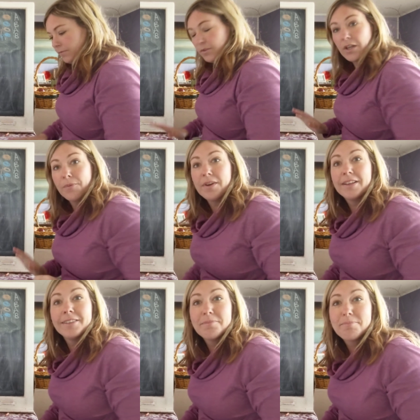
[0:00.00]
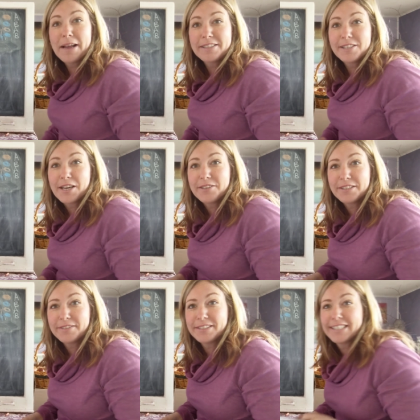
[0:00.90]
So, back to Shel
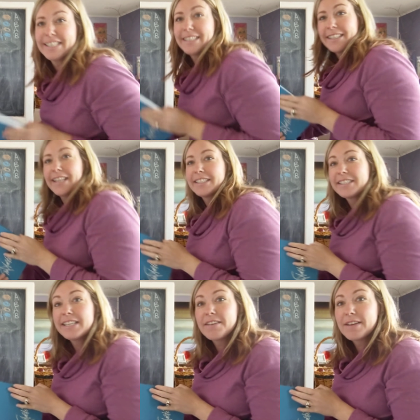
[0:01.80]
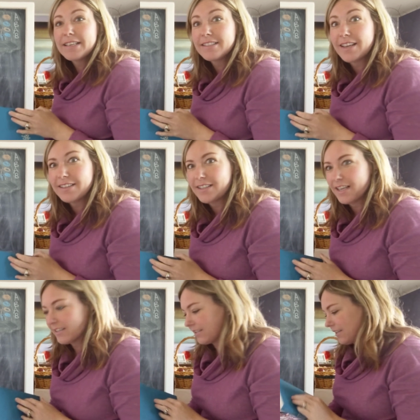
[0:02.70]
Silverstein. Let's see if his does
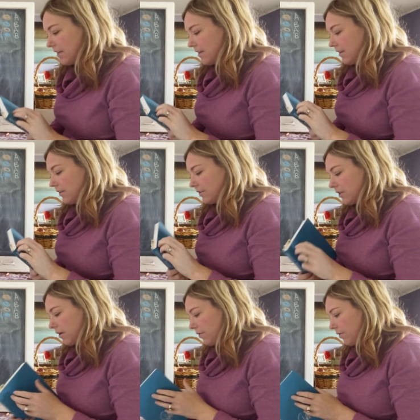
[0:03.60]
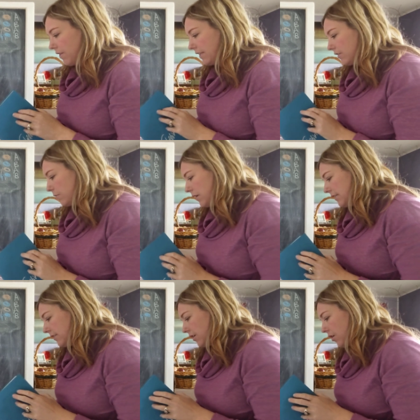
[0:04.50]
this. So, this one
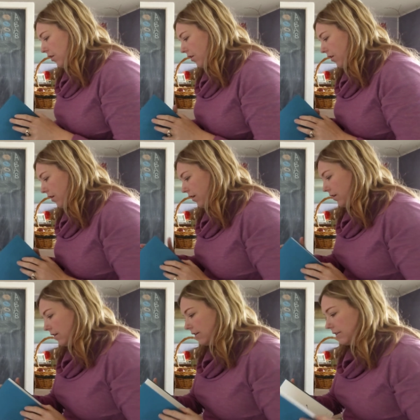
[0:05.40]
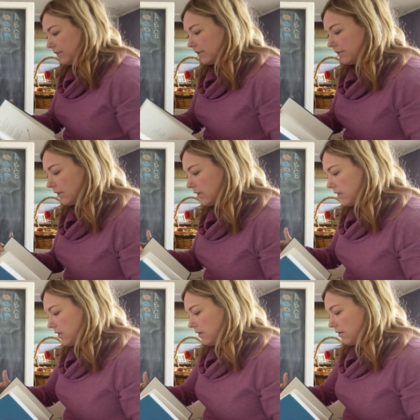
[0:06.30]
is called,
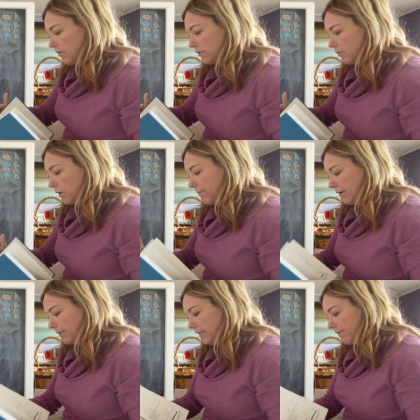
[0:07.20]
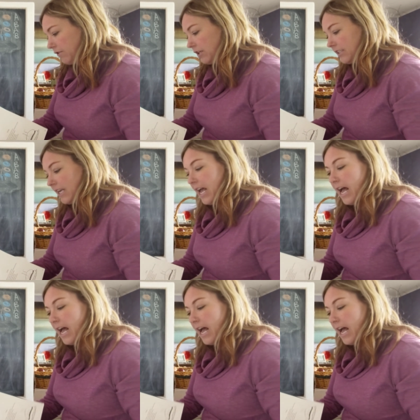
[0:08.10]
which Which one am I reading first?